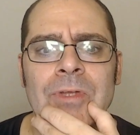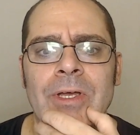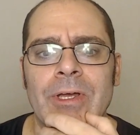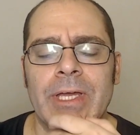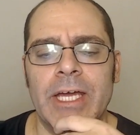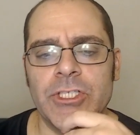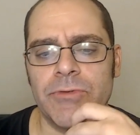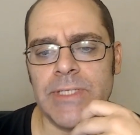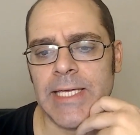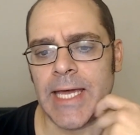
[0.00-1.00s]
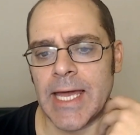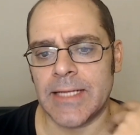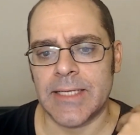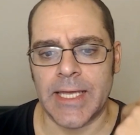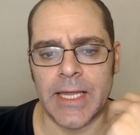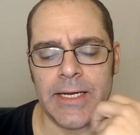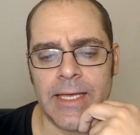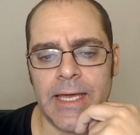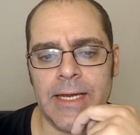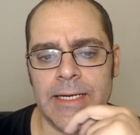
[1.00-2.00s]
catch her in the act again and
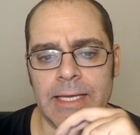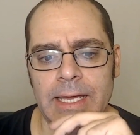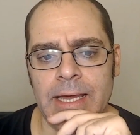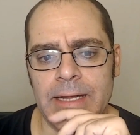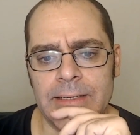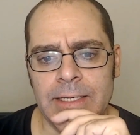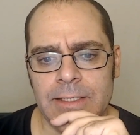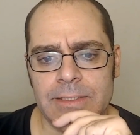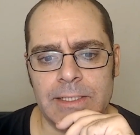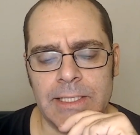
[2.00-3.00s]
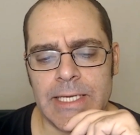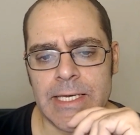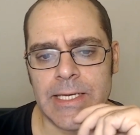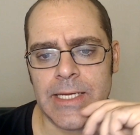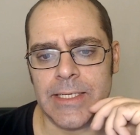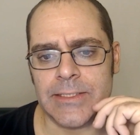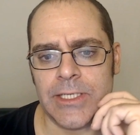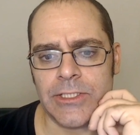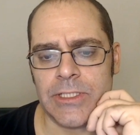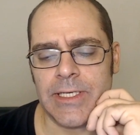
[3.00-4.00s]
again and again so that he can
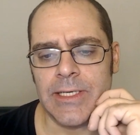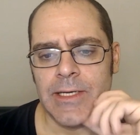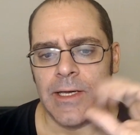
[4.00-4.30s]
essentially